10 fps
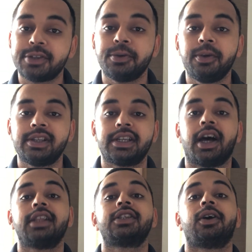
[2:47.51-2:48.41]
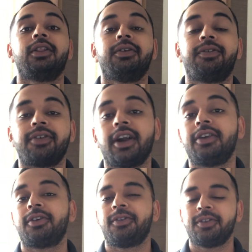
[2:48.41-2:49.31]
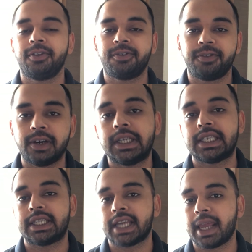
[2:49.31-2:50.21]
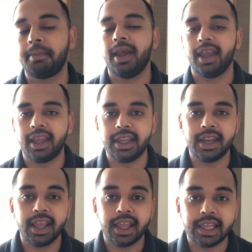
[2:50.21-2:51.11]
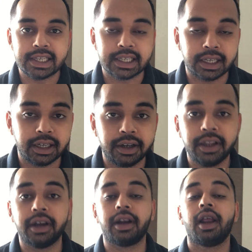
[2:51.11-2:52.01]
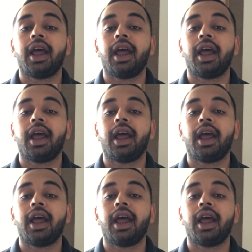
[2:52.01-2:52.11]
who starts on the front row for the first time in his career.